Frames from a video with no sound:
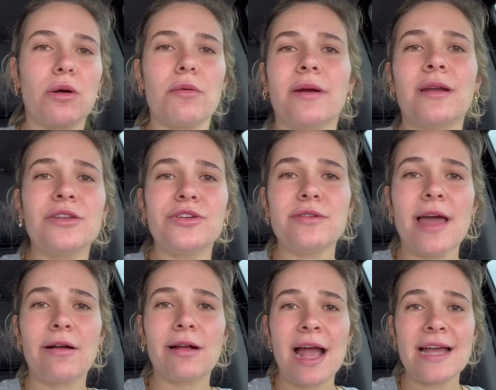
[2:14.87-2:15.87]
what we're gonna do
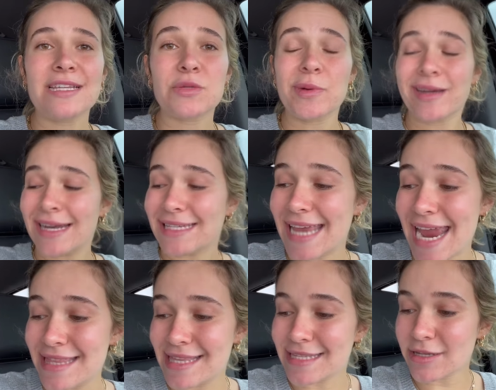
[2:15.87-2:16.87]
now, guys, is we're gonna
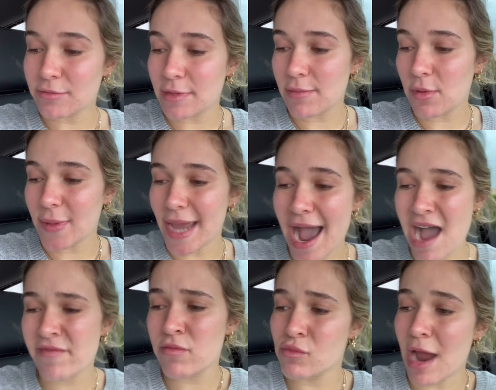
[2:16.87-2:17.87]
take this little baby. We have
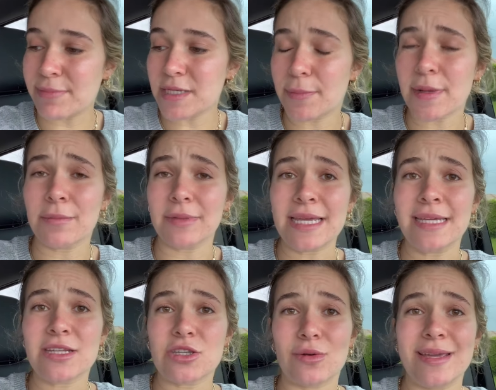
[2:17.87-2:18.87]
him wrapped up in a
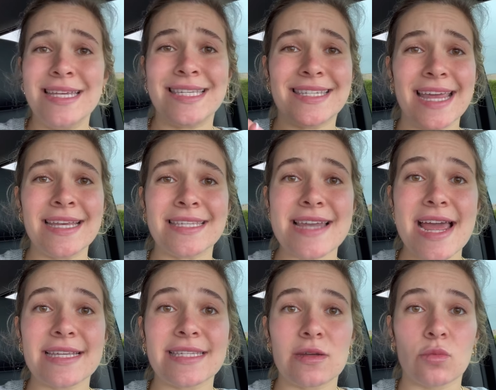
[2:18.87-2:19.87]
blanket so he stays
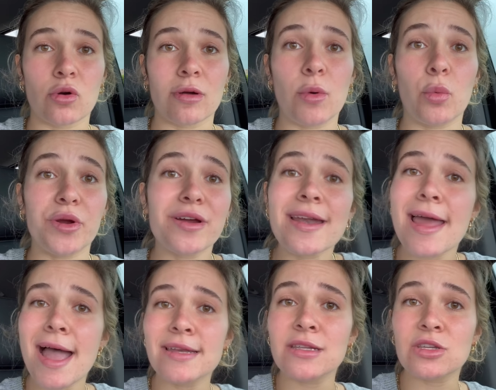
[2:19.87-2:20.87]
nice and warm. We're gonna
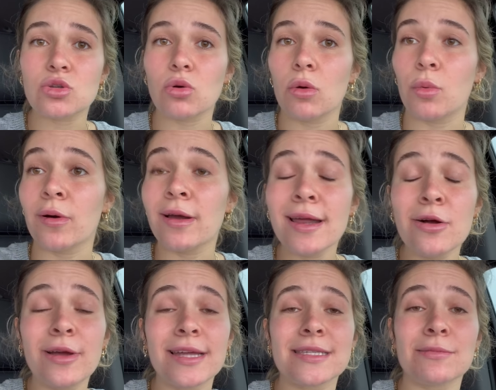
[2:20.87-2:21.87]
head to the store. We're gonna go
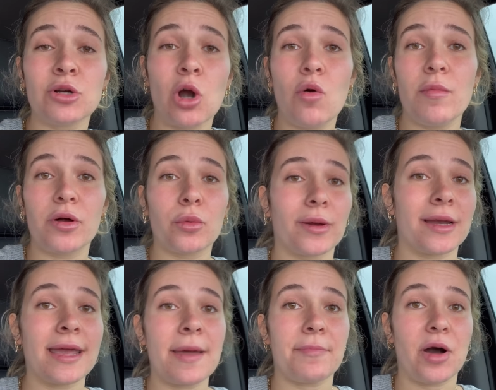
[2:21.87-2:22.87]
get some goat milk. We're gonna
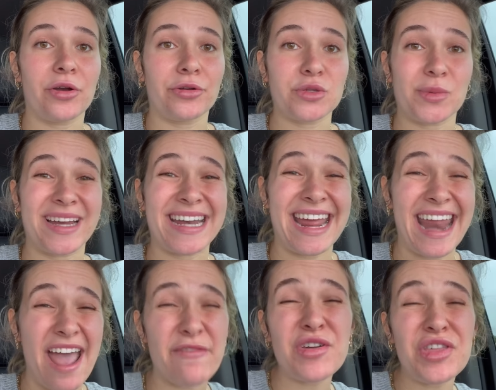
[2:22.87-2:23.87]
get bottles. We're gonna get
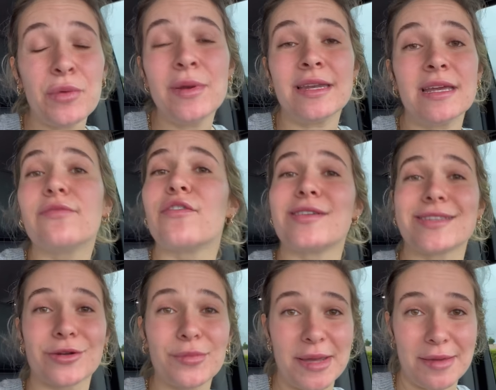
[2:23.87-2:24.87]
everything we need for this
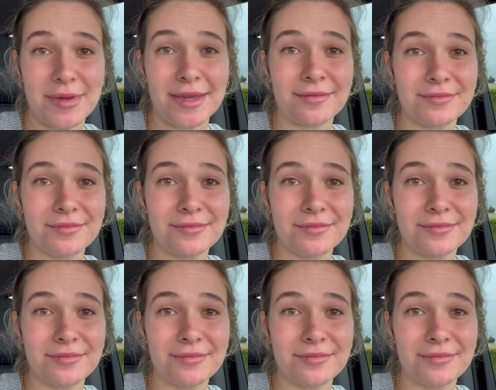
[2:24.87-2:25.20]
little baby.